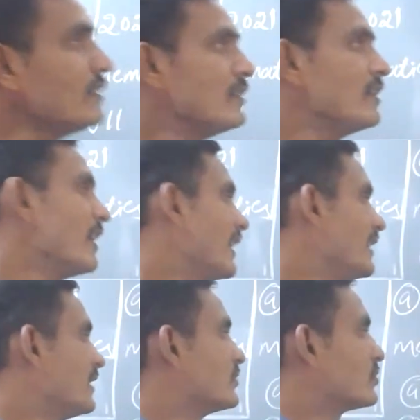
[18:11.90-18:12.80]
the
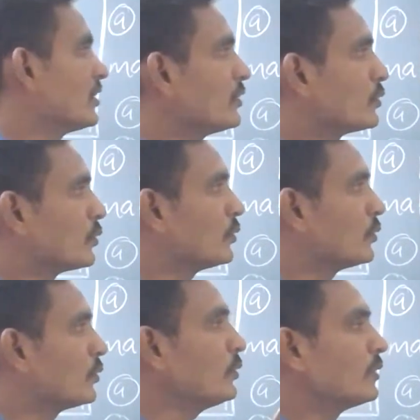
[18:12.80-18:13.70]
integer to
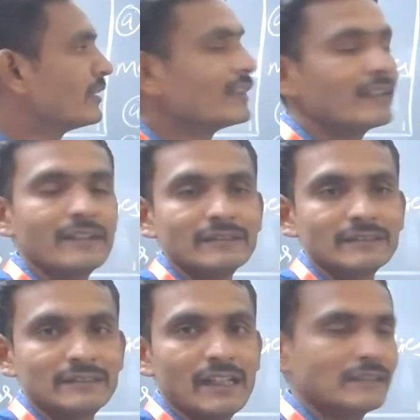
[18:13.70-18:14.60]

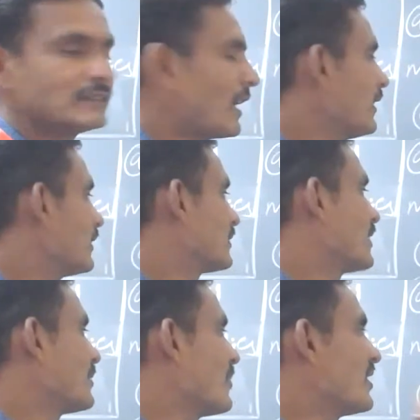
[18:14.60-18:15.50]
tell the
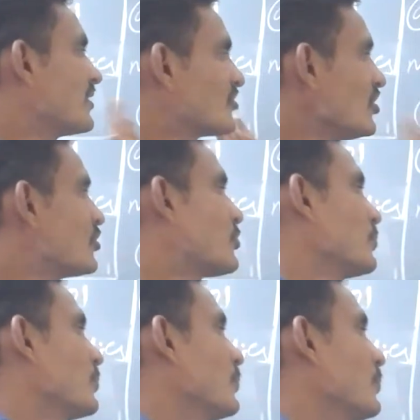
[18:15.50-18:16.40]
statement is a
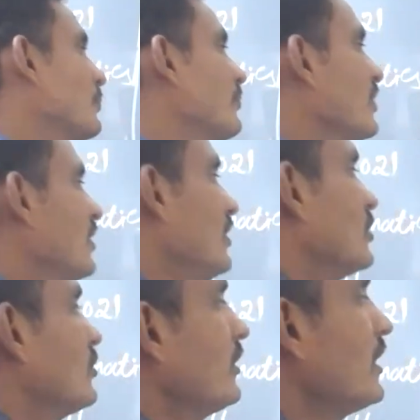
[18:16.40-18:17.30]
true.
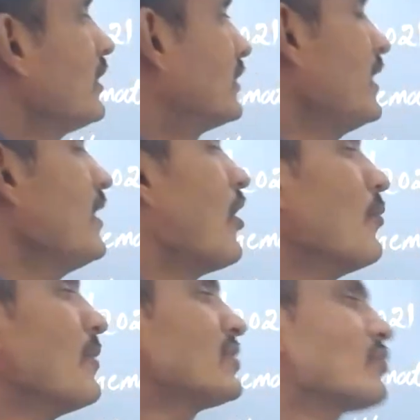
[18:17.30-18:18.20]
So here 3
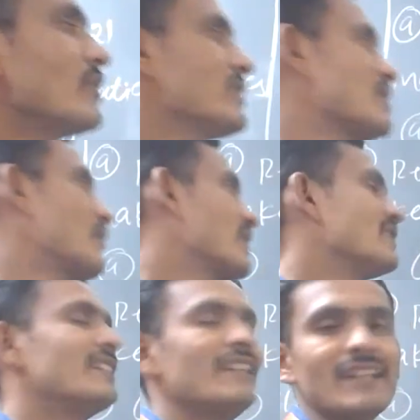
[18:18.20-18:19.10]
how much
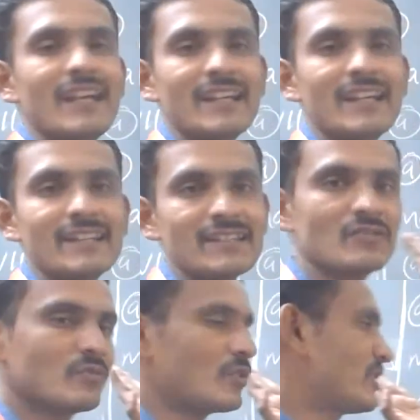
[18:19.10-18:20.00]
27 and 3 9 is
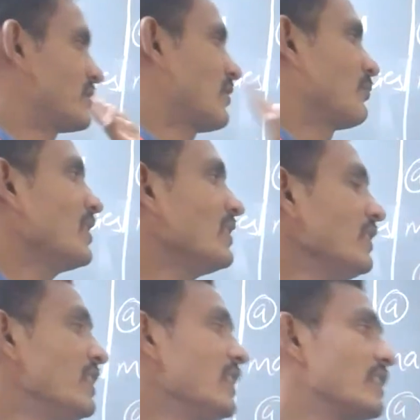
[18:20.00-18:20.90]
27. But
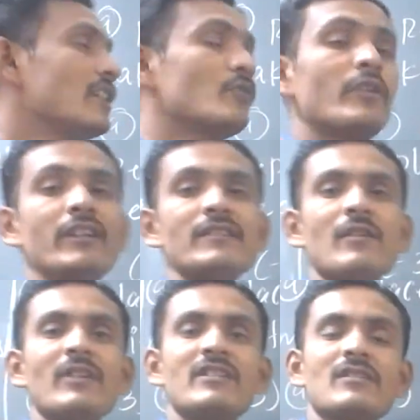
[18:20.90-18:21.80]
here
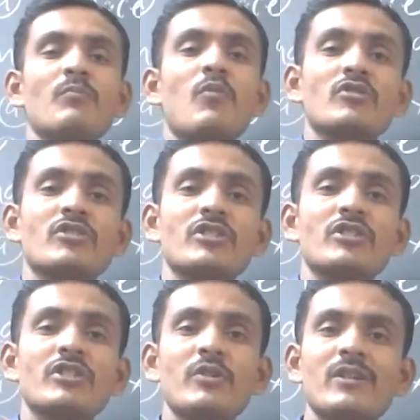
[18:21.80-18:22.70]
27 is a
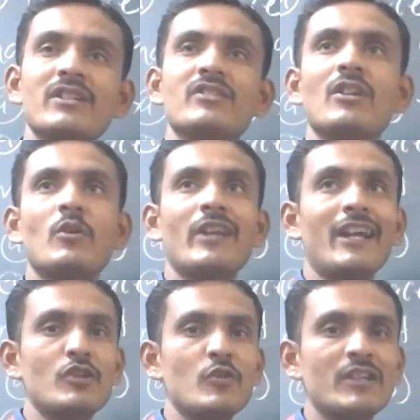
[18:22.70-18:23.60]
positive integer or
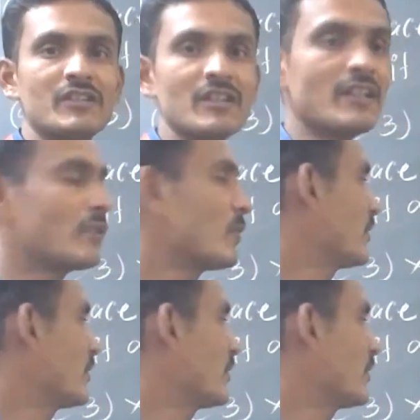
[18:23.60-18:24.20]
negative integer, that